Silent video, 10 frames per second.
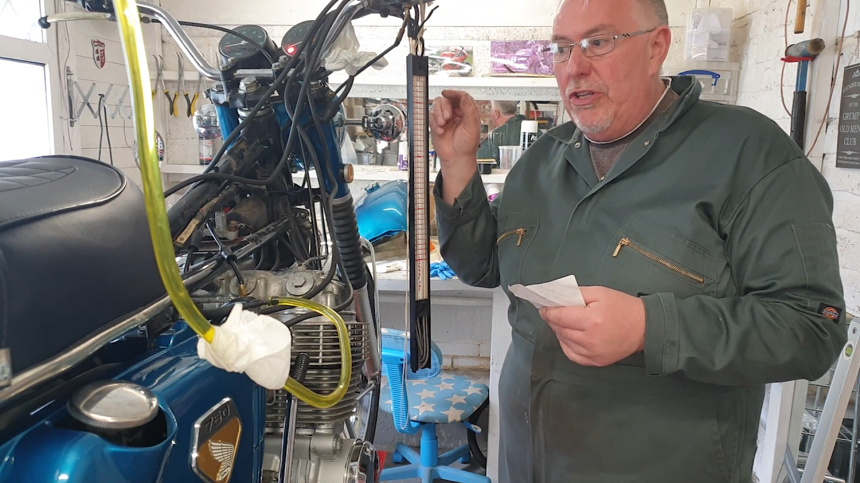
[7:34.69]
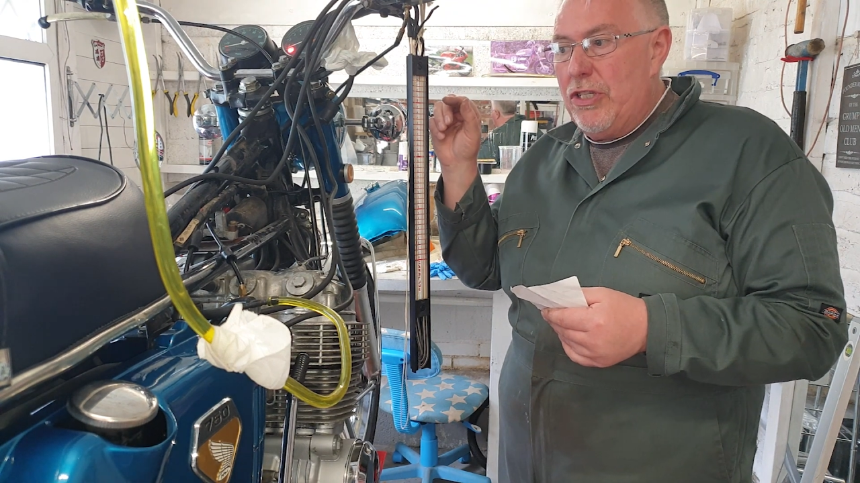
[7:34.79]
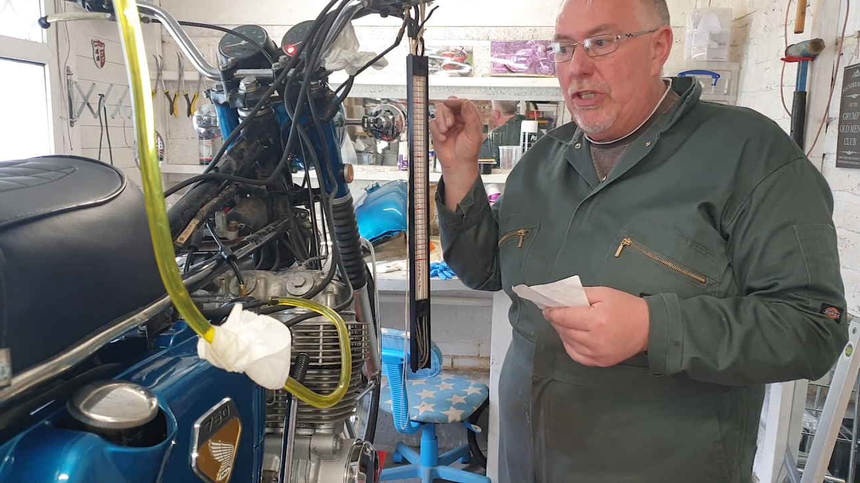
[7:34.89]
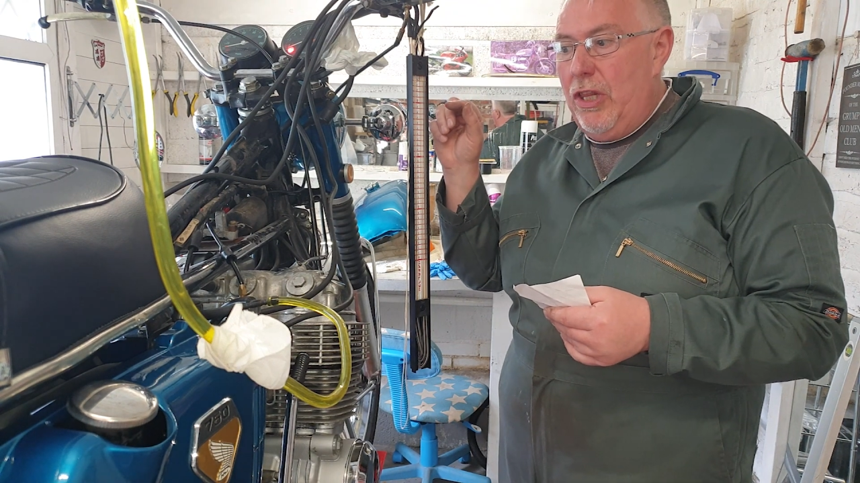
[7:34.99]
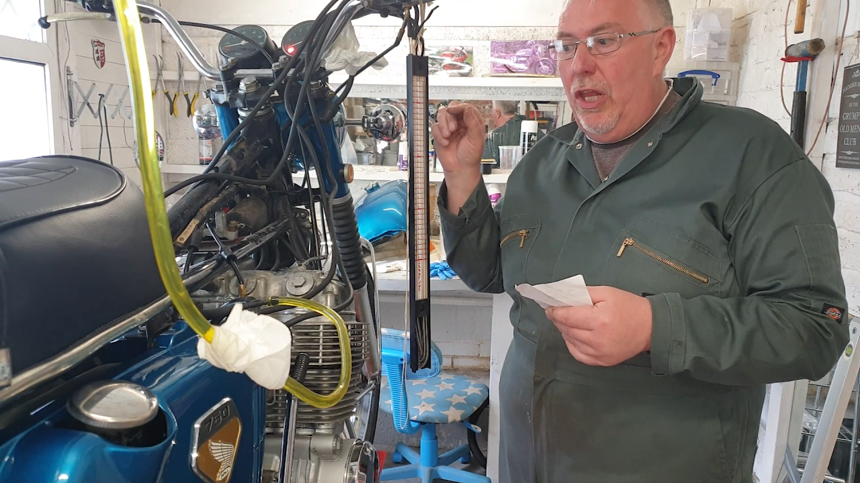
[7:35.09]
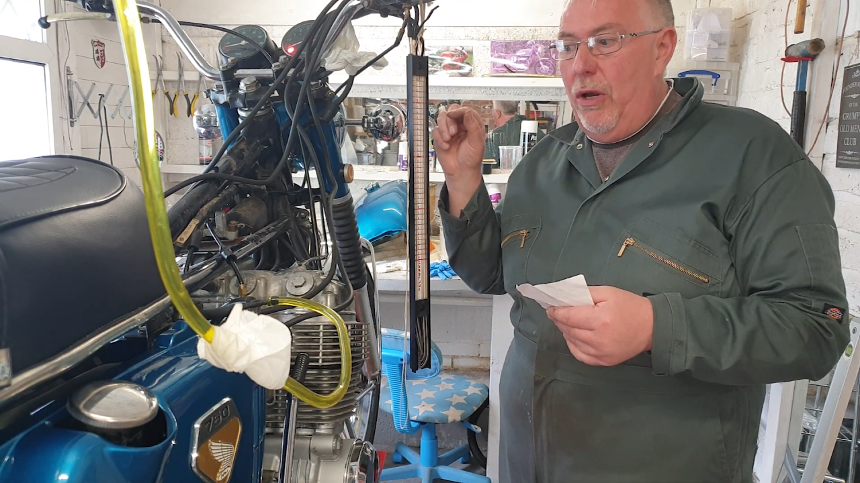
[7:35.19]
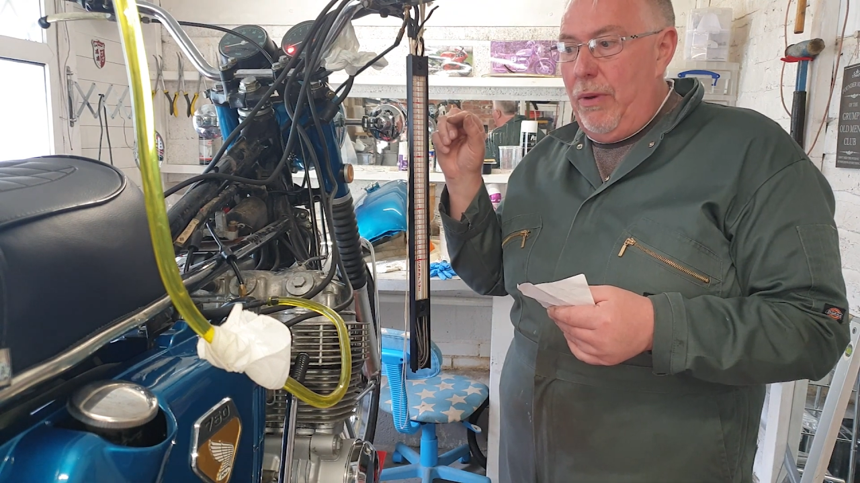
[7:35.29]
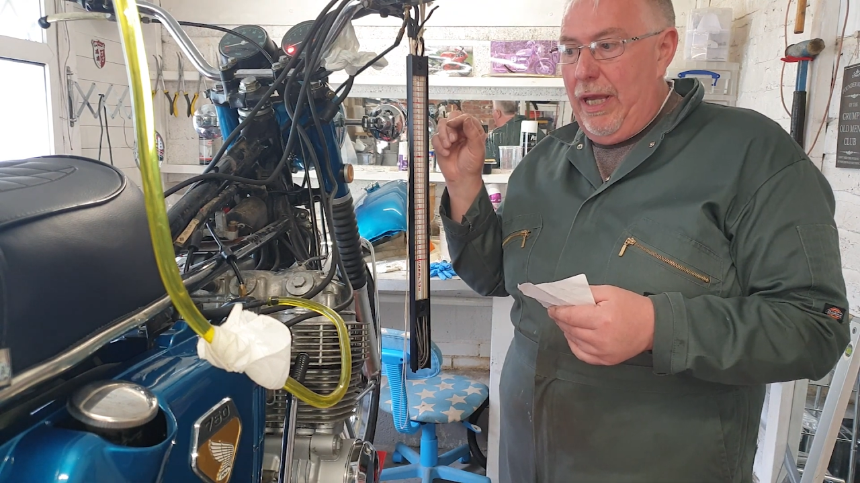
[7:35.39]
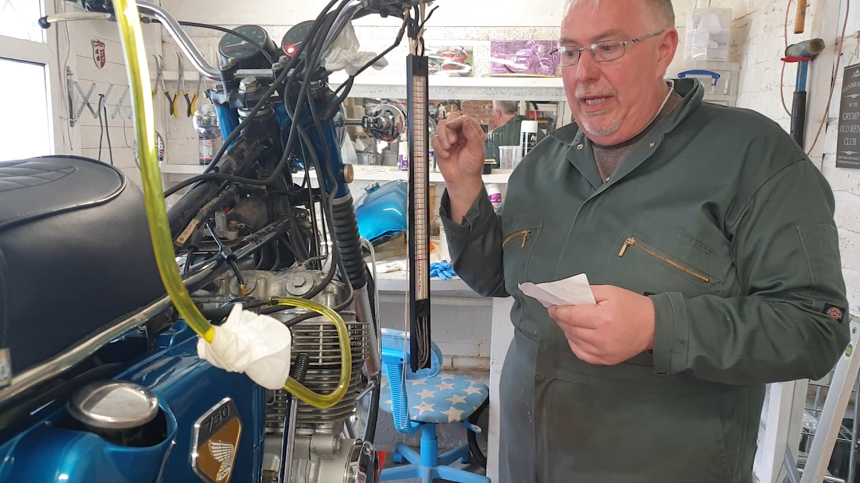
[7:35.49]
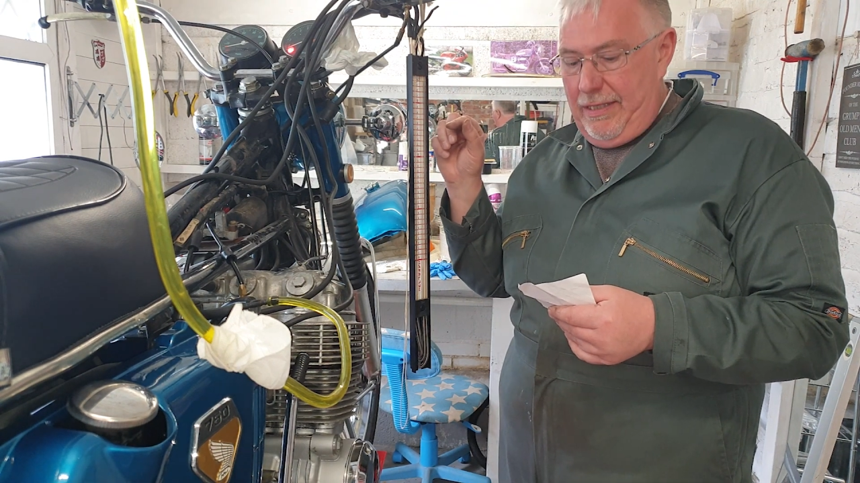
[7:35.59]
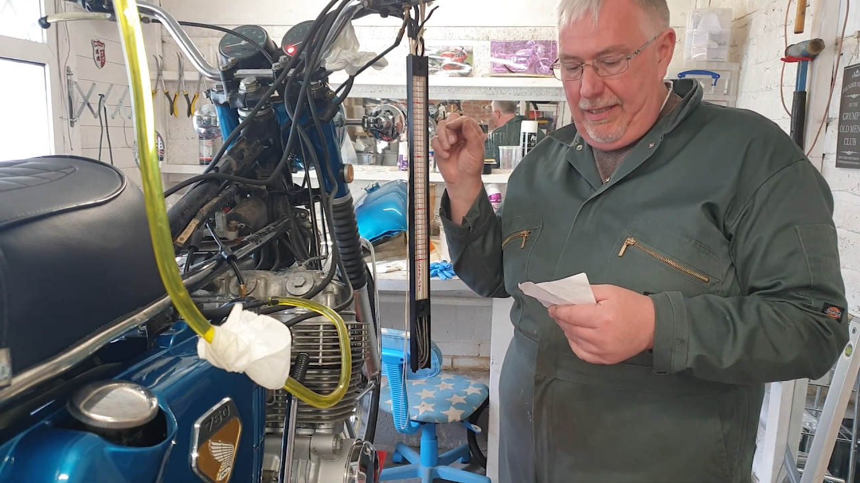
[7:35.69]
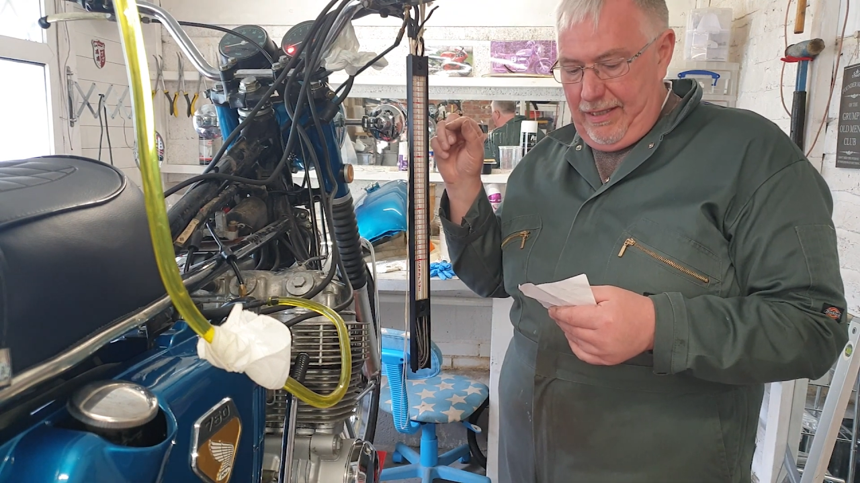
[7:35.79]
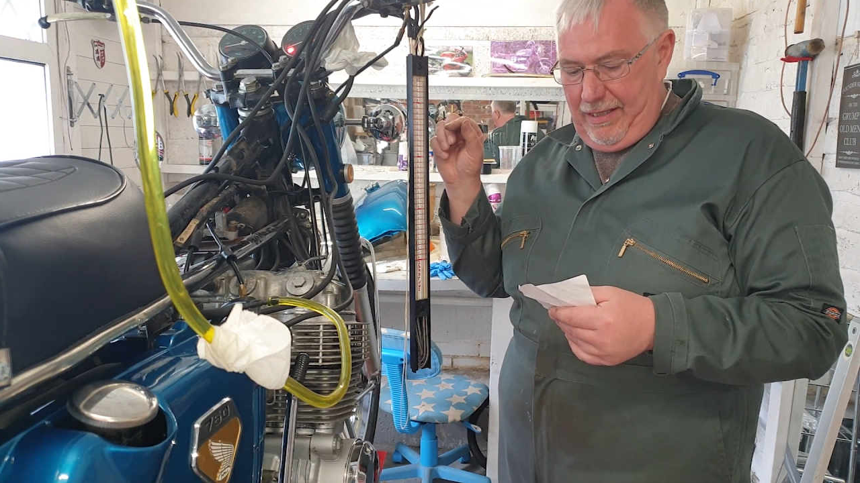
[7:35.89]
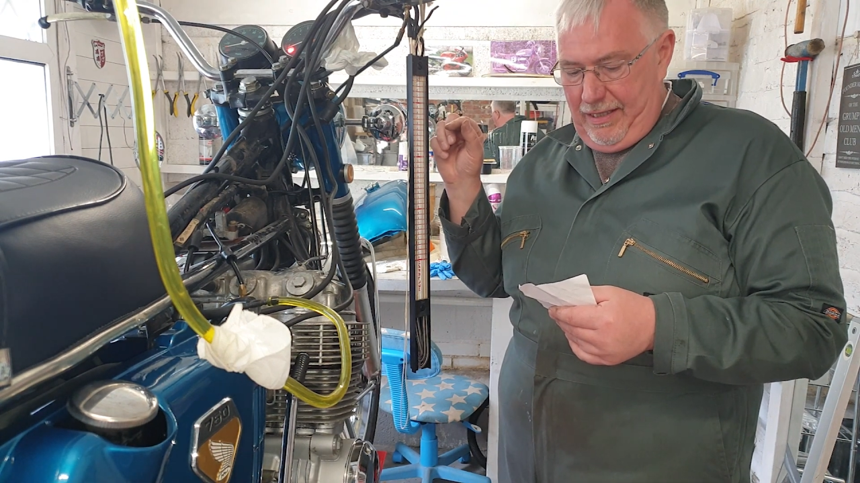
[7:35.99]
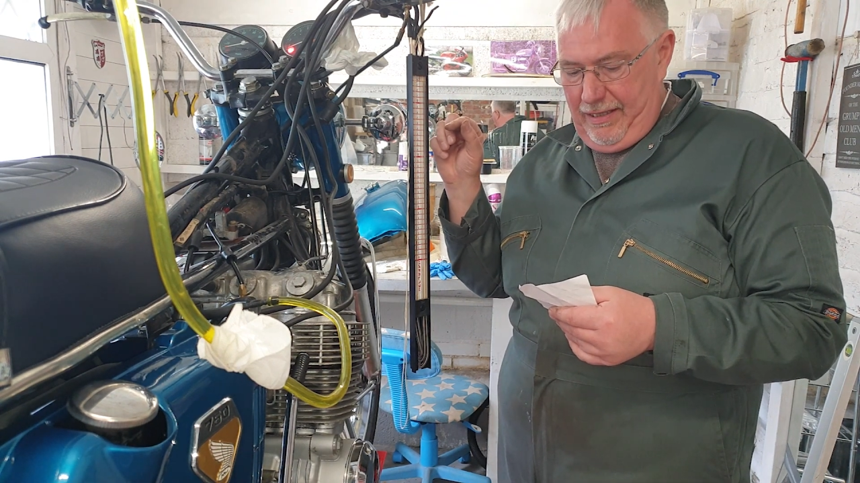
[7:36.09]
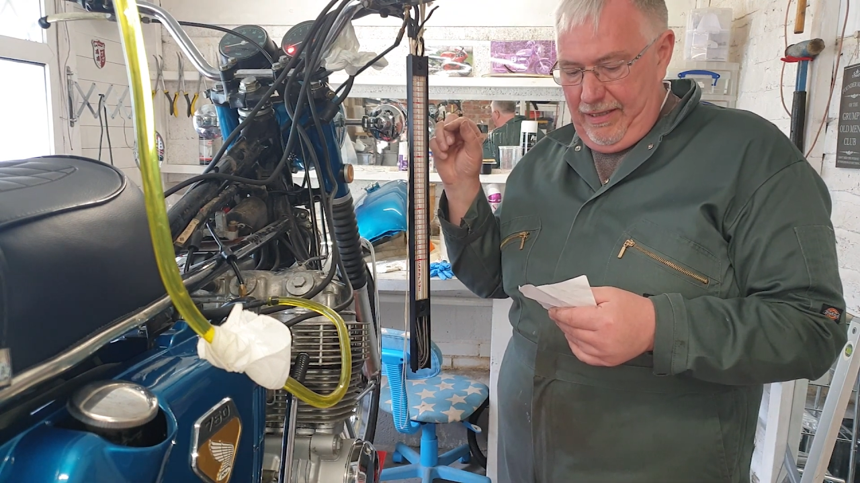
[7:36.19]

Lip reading: slowest,